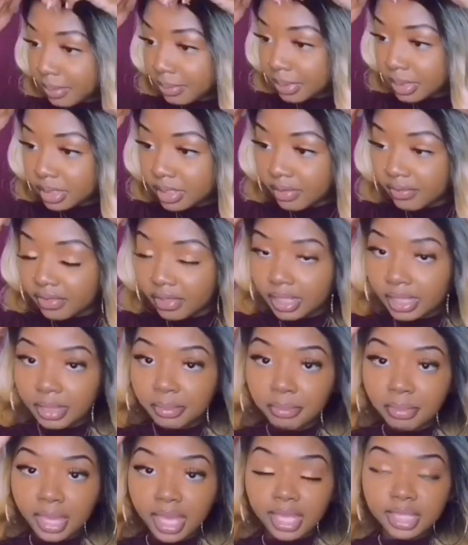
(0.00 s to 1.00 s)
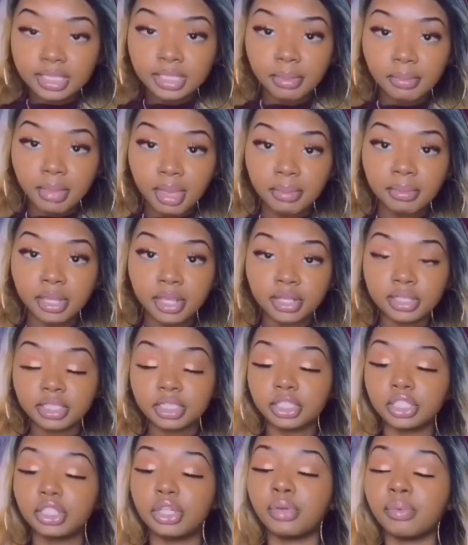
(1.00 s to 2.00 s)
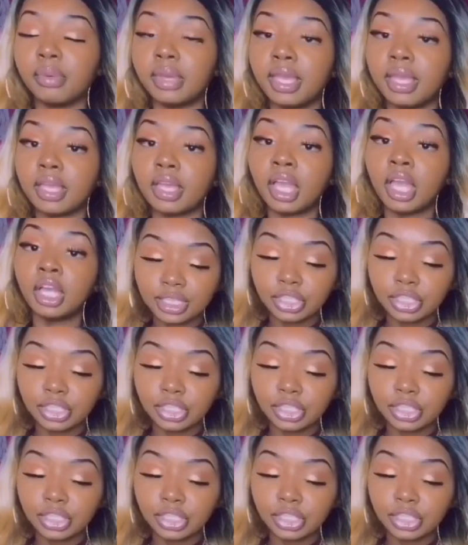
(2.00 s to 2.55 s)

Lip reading: I specifically made some baby hairs into the wig,